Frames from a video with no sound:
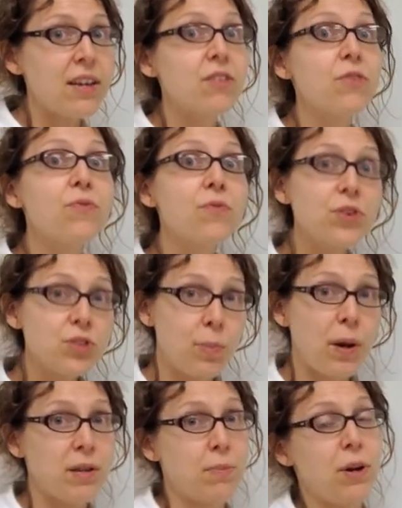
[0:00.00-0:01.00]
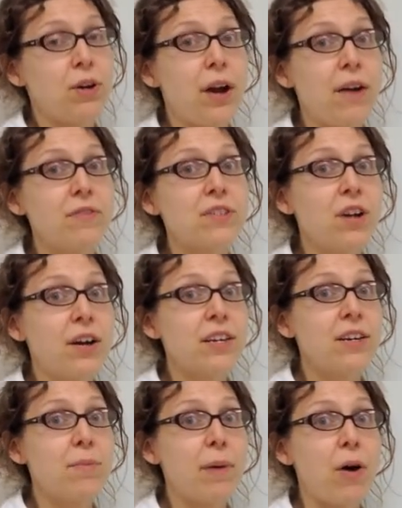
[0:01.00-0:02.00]
The first body paragraph is
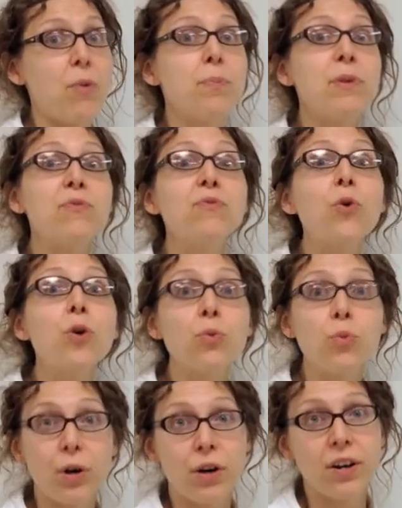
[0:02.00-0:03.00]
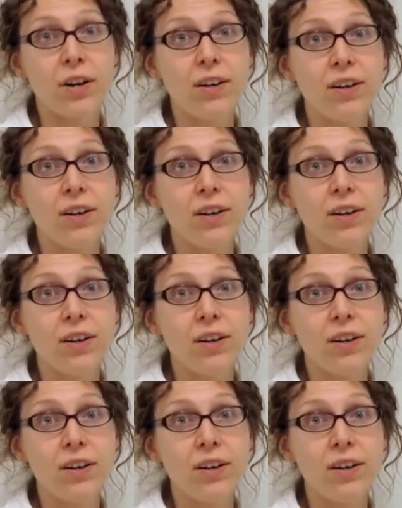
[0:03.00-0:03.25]
talking about before work.